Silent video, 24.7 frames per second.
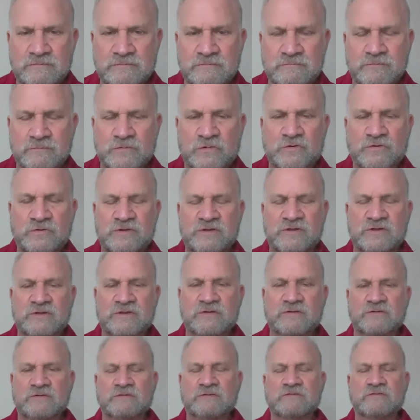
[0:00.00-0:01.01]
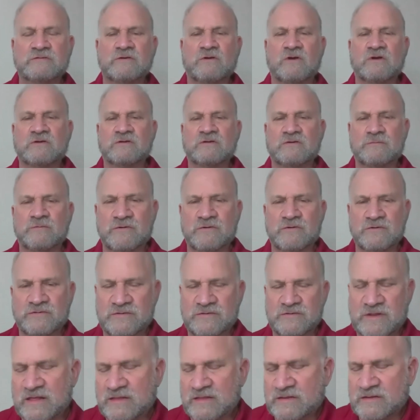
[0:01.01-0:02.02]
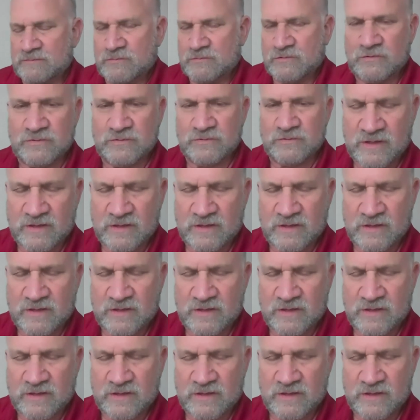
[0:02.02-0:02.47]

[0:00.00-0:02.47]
moody, darker personality Buddhas.